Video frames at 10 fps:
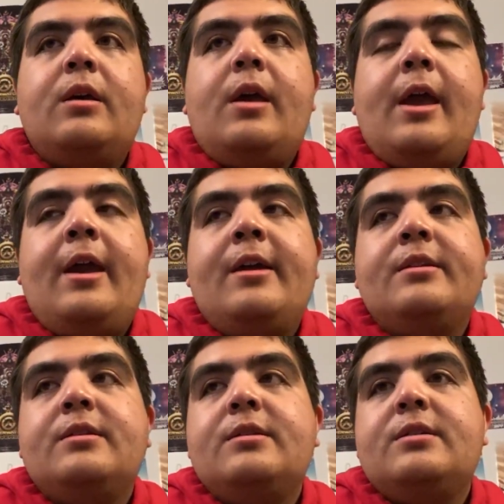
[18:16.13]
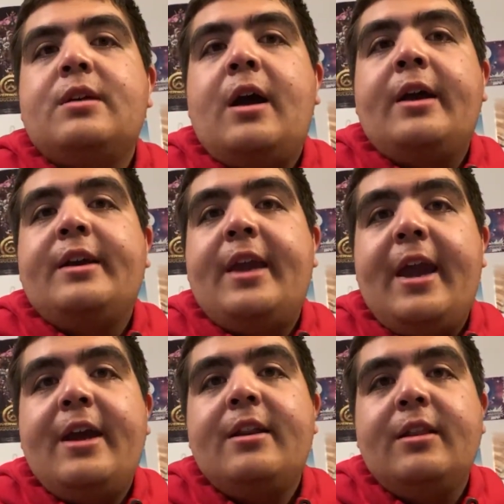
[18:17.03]
And I
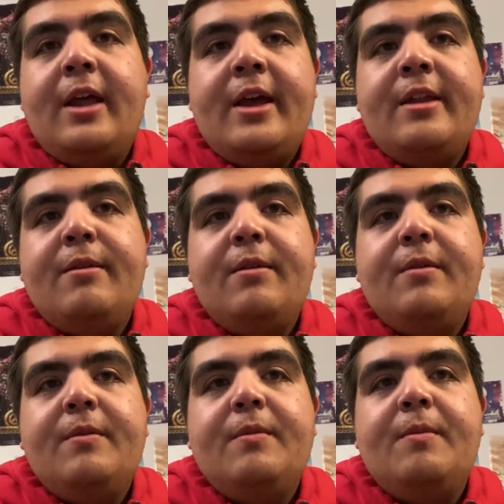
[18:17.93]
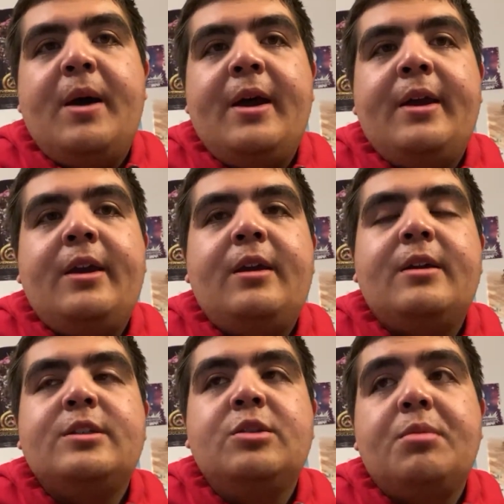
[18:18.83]
can't let my
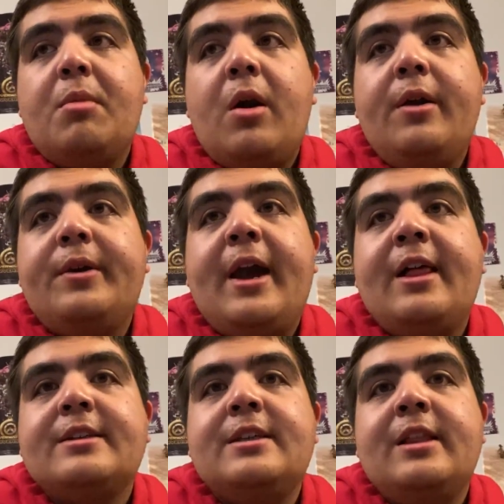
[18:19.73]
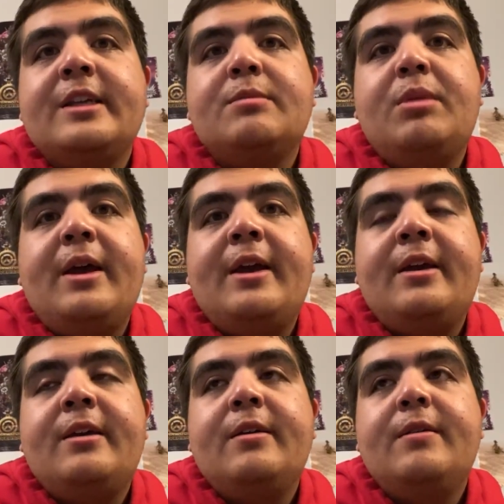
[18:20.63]
Super Mario Galaxy Let's Play,